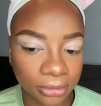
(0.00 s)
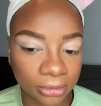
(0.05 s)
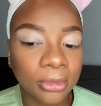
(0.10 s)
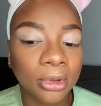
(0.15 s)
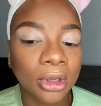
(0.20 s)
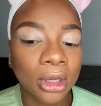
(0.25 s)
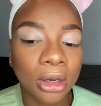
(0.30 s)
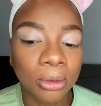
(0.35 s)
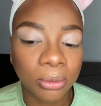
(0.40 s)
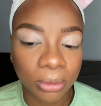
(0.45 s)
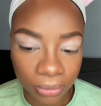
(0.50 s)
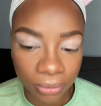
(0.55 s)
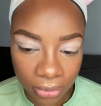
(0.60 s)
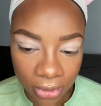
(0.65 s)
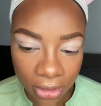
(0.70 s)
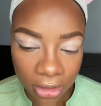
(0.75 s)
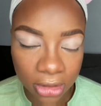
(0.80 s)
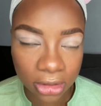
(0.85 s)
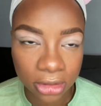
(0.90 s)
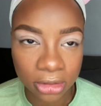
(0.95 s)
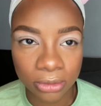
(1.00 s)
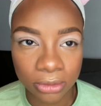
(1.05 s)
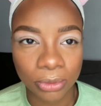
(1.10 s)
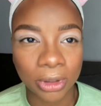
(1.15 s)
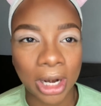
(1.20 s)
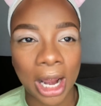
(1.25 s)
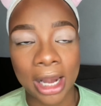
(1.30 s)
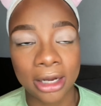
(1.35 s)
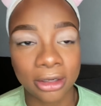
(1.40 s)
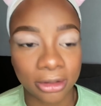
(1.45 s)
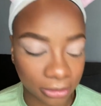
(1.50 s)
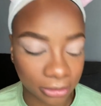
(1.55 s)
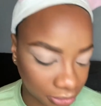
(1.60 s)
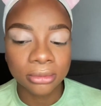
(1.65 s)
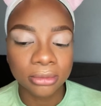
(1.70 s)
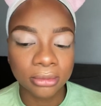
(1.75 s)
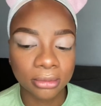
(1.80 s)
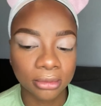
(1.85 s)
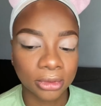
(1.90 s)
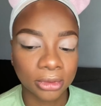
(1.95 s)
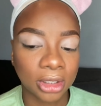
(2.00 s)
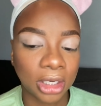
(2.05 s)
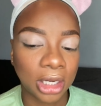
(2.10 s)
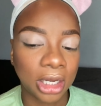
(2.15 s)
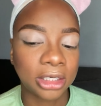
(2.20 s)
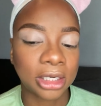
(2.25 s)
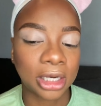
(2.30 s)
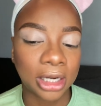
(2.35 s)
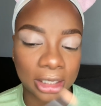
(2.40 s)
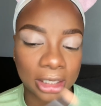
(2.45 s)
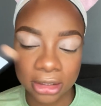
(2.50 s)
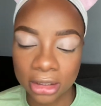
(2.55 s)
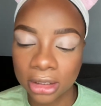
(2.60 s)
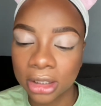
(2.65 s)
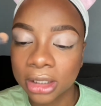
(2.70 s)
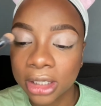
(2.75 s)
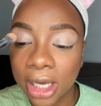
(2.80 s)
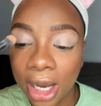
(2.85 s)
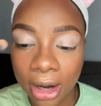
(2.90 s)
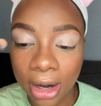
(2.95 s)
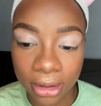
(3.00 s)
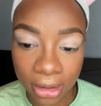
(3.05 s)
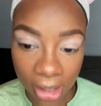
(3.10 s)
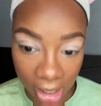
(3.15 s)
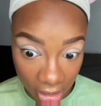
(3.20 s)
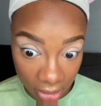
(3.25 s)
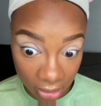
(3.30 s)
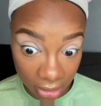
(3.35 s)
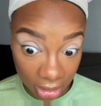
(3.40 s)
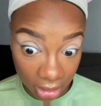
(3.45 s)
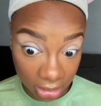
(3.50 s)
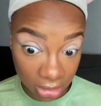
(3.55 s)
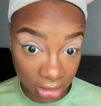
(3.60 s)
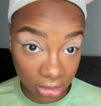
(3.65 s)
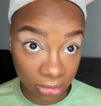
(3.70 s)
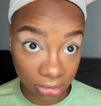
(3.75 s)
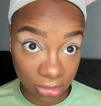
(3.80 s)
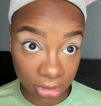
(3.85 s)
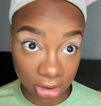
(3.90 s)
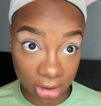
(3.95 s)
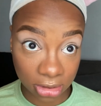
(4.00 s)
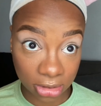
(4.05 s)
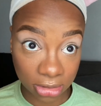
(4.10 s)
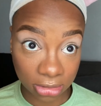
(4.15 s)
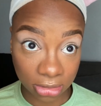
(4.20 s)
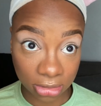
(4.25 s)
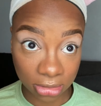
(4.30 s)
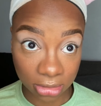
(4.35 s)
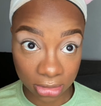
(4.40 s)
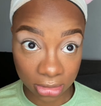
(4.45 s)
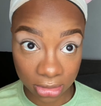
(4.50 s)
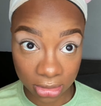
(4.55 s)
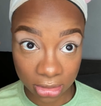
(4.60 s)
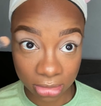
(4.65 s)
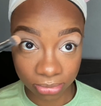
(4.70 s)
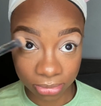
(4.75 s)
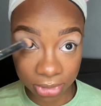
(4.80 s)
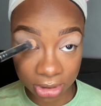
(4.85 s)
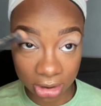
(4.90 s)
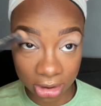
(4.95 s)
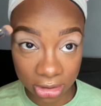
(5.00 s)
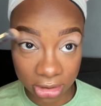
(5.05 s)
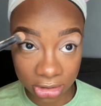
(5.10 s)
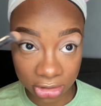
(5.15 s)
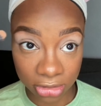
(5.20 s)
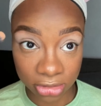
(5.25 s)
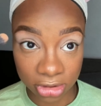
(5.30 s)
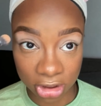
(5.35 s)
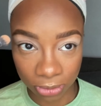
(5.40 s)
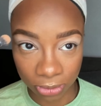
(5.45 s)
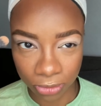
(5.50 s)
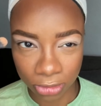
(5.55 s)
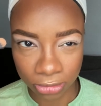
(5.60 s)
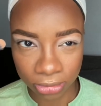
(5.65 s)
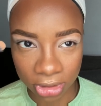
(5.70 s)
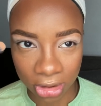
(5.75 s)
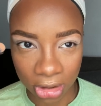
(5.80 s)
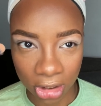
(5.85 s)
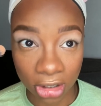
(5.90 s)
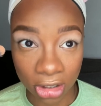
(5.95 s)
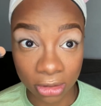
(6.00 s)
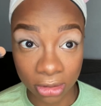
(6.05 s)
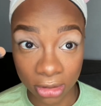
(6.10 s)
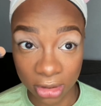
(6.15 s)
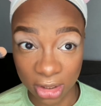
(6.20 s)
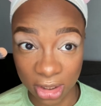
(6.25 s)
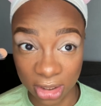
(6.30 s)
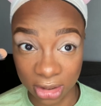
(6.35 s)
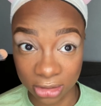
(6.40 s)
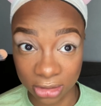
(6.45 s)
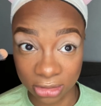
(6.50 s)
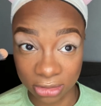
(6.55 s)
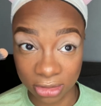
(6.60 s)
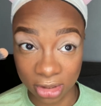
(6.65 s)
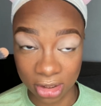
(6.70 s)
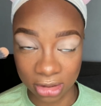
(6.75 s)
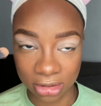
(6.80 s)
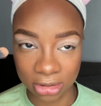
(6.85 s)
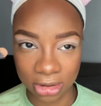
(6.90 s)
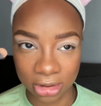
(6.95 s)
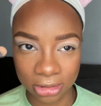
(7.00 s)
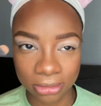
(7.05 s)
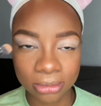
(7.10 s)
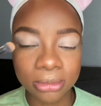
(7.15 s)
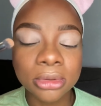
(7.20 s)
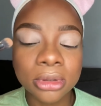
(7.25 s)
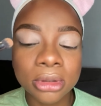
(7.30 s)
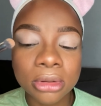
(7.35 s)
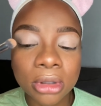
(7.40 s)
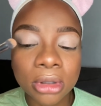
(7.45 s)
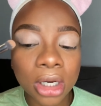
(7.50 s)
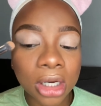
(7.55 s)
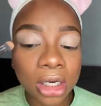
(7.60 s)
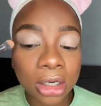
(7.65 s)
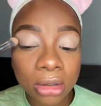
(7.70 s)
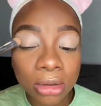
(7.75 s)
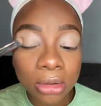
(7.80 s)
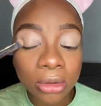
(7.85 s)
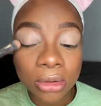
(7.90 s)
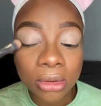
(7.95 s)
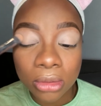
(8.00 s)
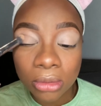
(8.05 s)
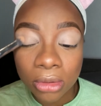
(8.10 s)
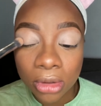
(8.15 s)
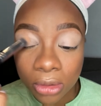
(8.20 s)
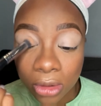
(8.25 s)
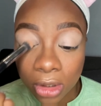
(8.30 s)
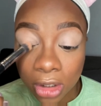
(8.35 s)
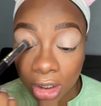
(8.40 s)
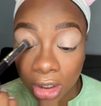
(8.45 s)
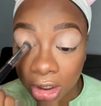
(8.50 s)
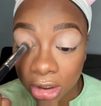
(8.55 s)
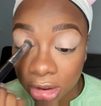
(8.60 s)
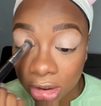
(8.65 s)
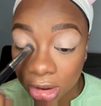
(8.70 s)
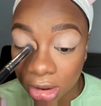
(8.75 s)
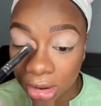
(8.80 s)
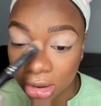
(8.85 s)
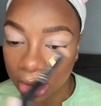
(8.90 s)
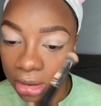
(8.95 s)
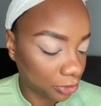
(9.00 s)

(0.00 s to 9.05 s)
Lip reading: And what we're gonna do, what I do, is I like to look down. I don't like to do this because then your shape will be off and that looks crazy, right? We don't want crazy.